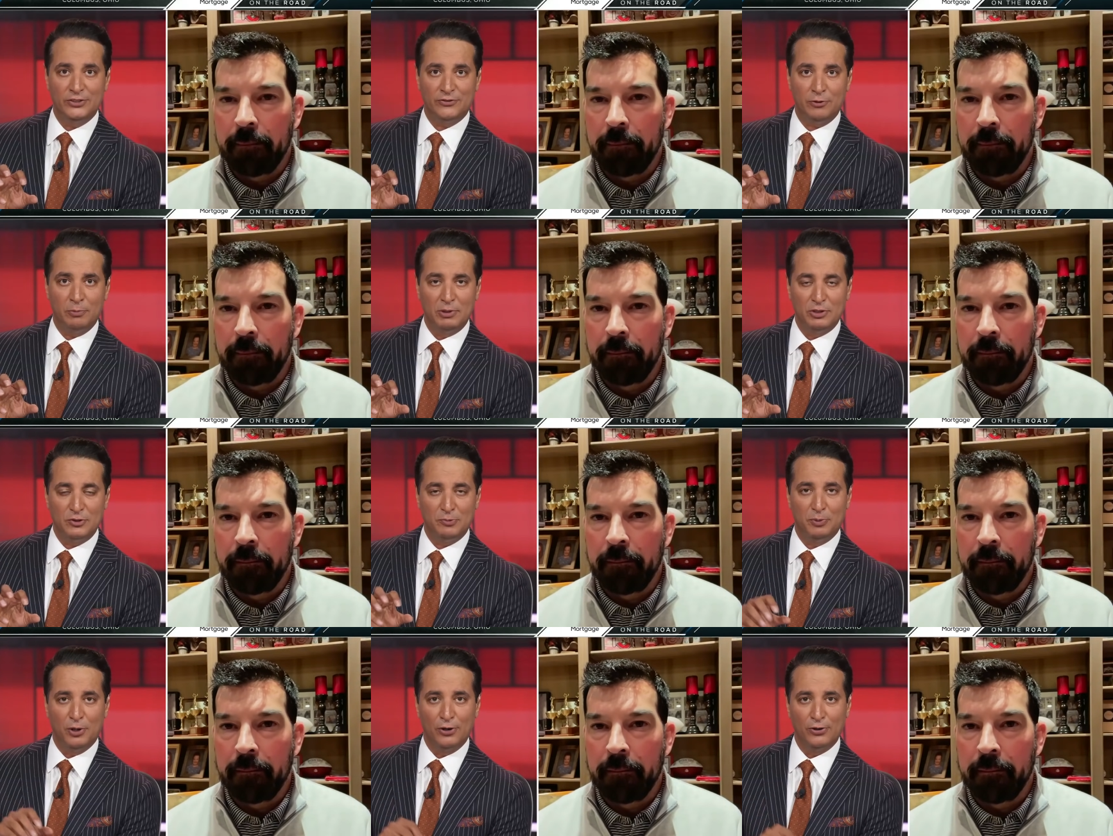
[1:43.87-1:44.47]
Speaker 1: from
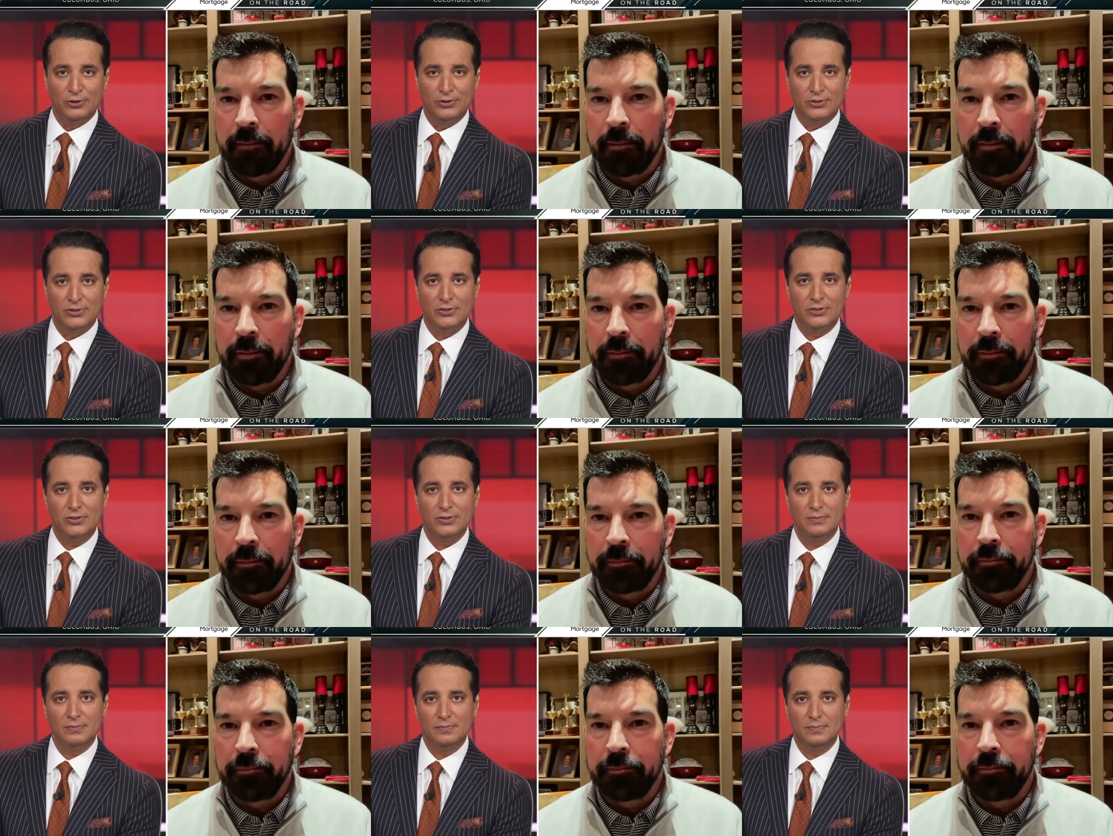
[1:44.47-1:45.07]
the
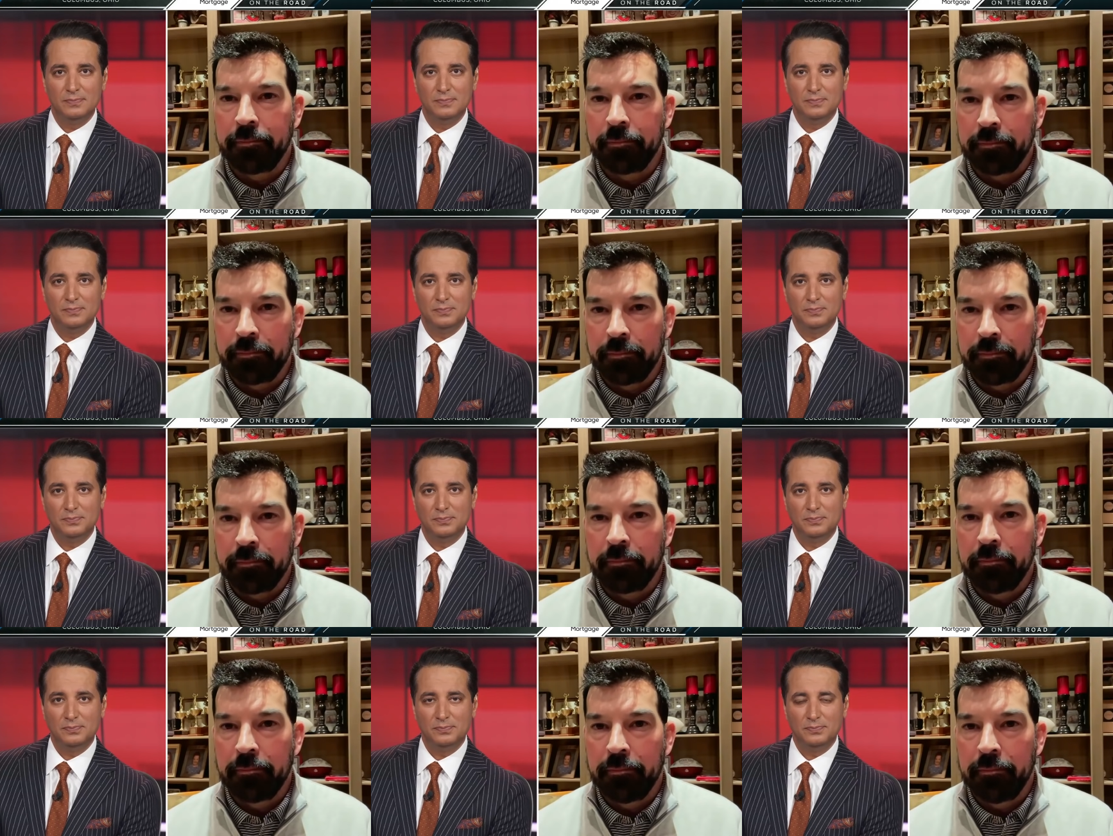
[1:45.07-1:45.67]
Spartans?
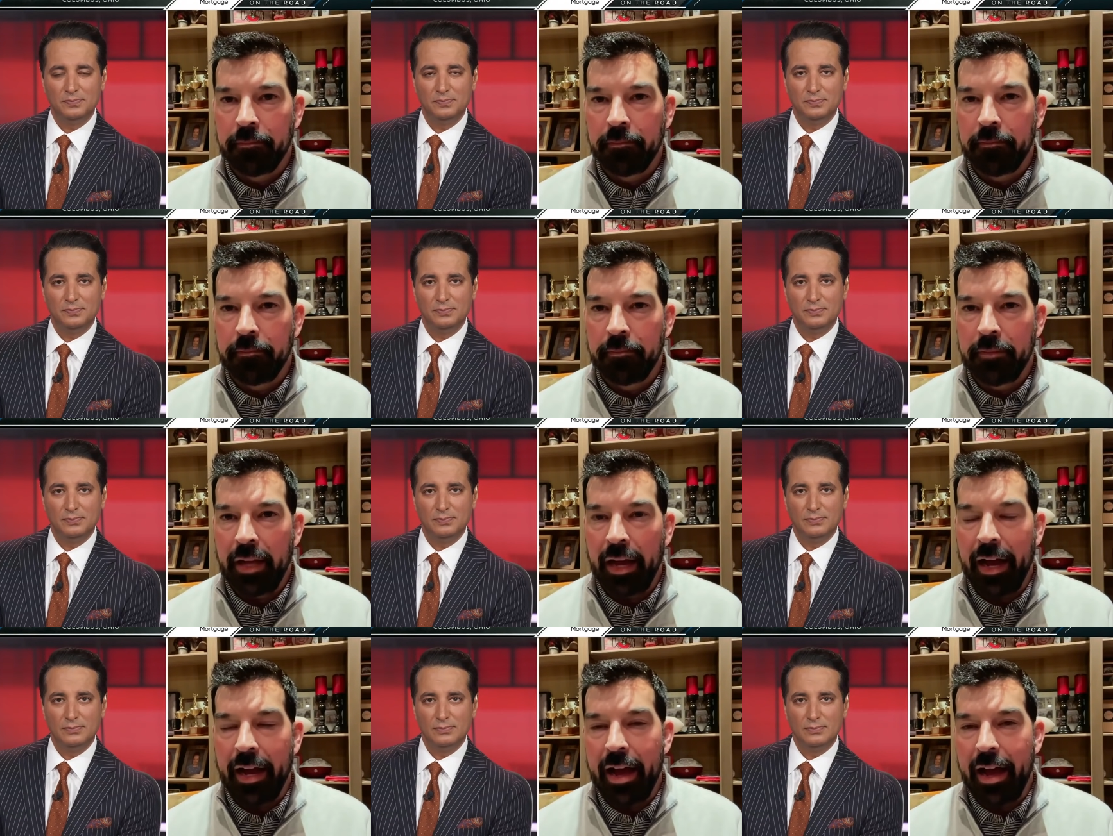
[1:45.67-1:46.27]

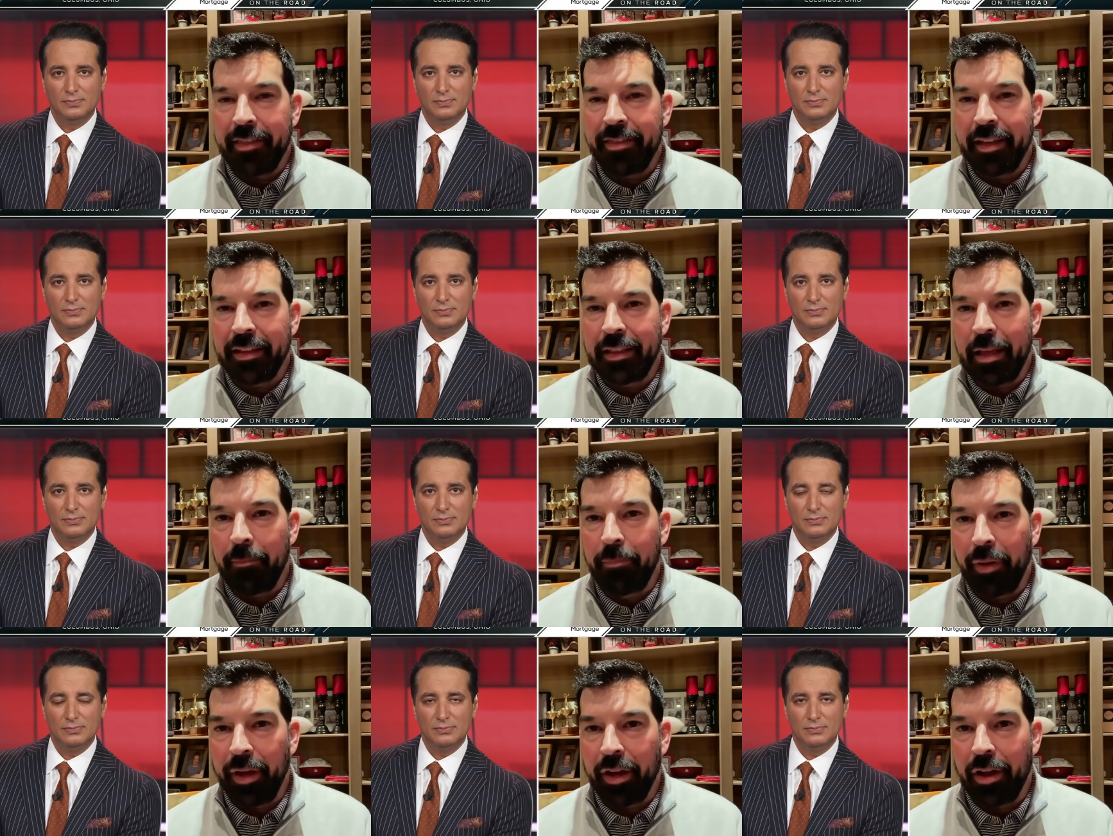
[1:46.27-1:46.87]
Speaker 2: Yeah, I think
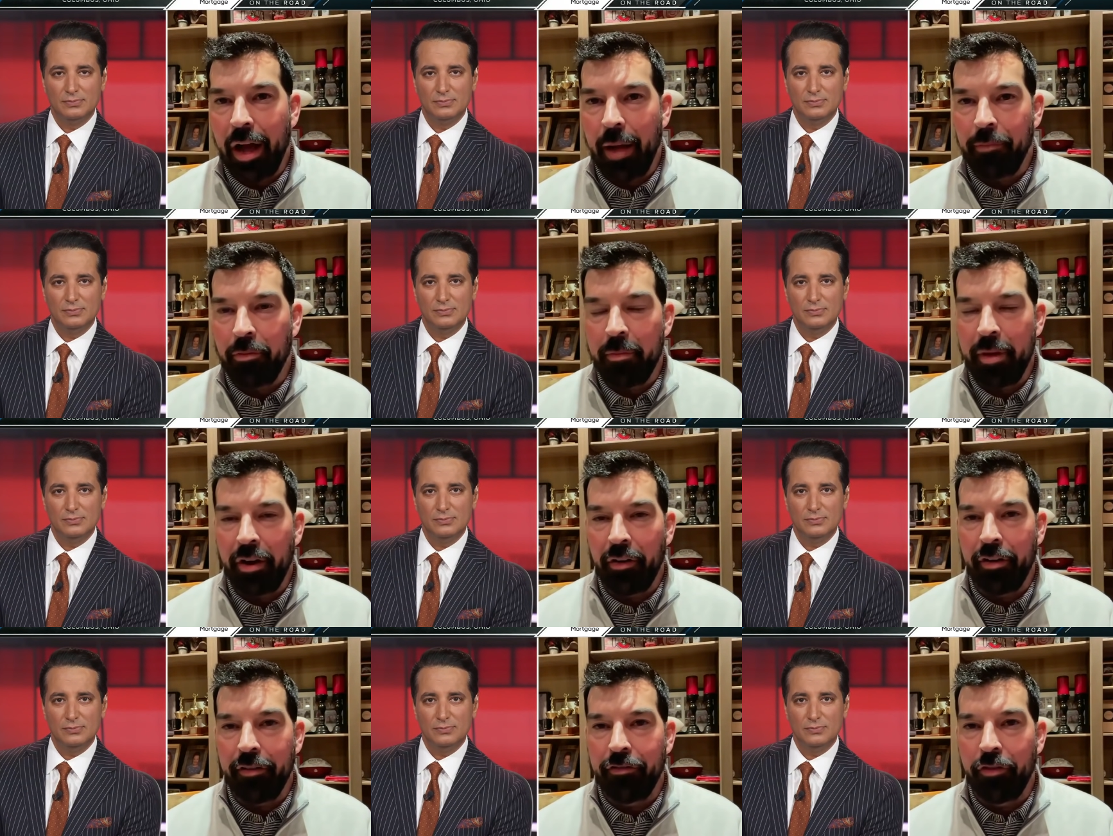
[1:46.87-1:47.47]
they play
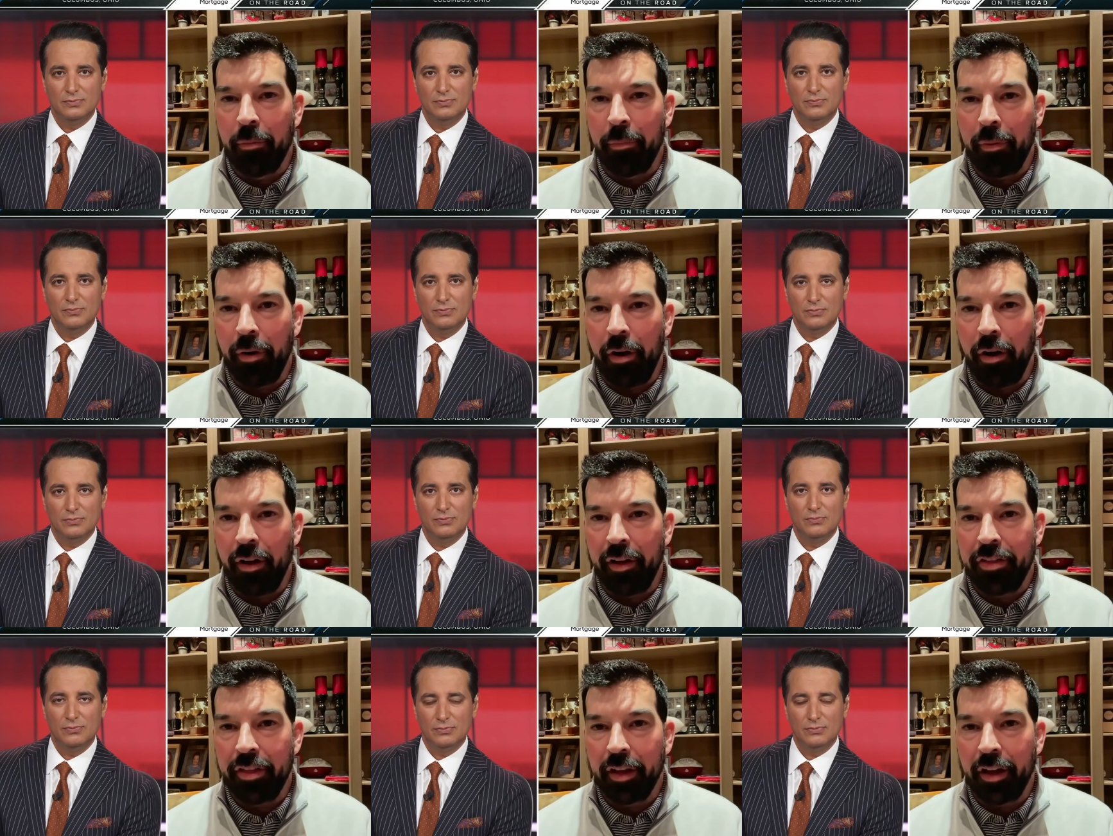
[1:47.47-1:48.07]
complementary
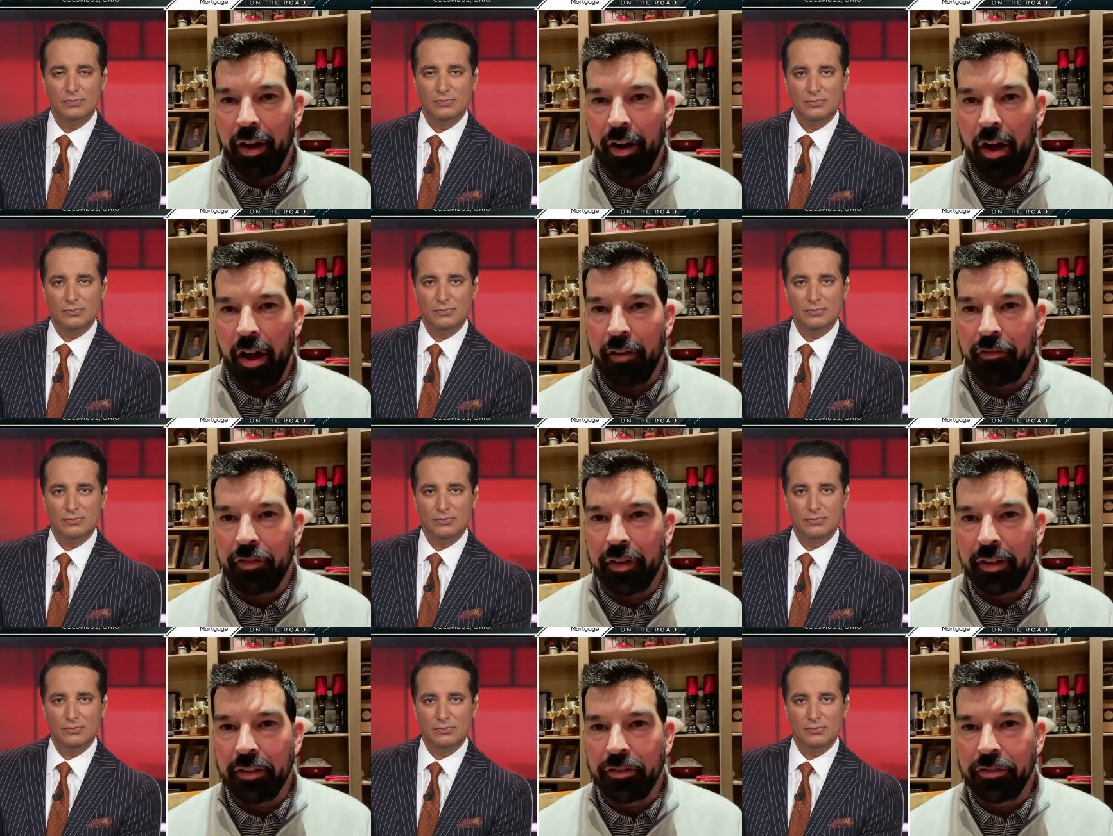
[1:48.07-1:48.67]
football. I think on
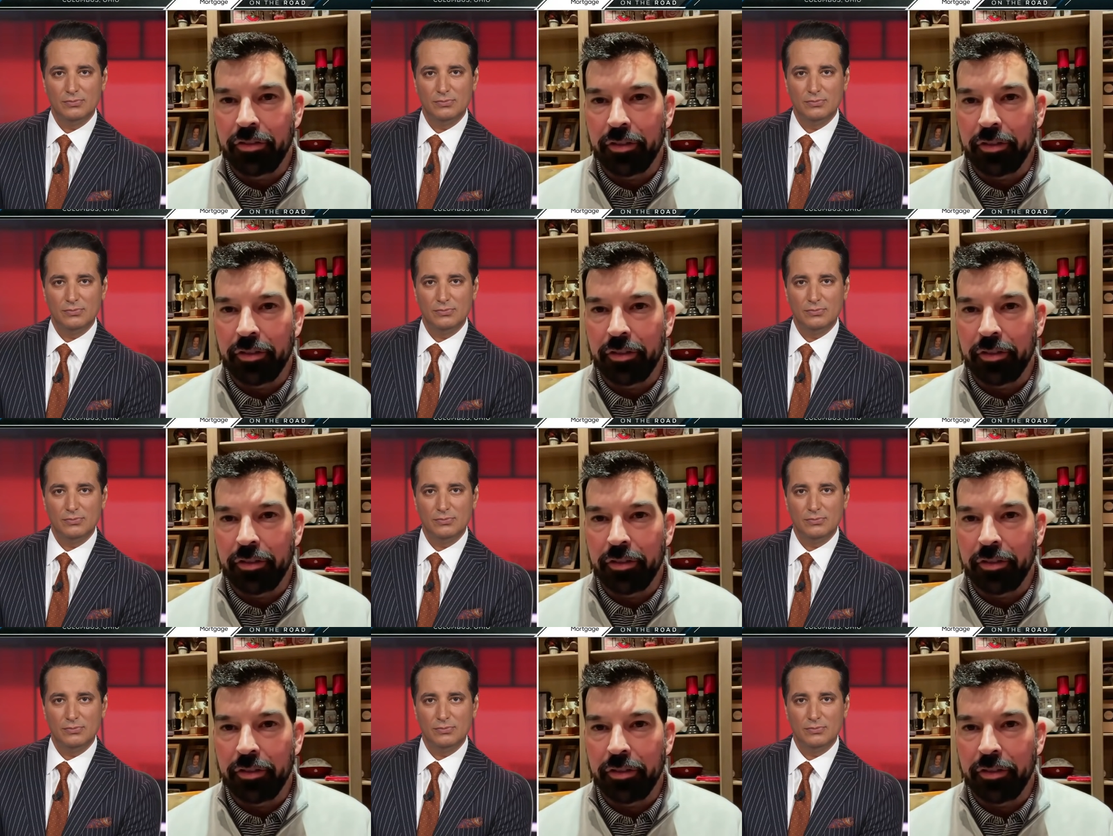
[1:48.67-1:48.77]
offense,